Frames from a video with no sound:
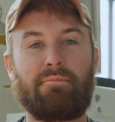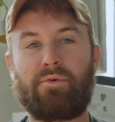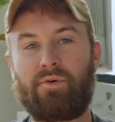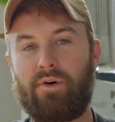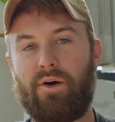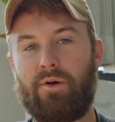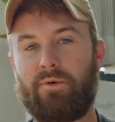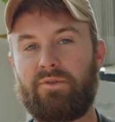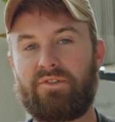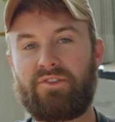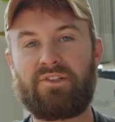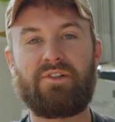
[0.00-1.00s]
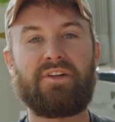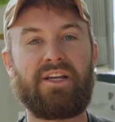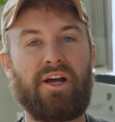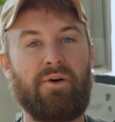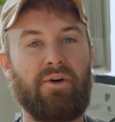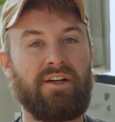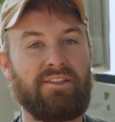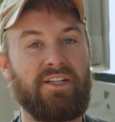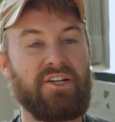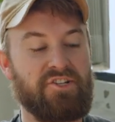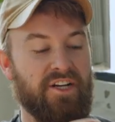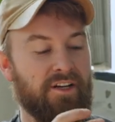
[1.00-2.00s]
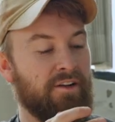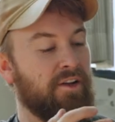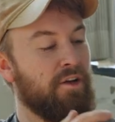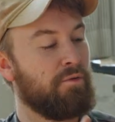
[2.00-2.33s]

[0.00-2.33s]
Pro Studio Edition,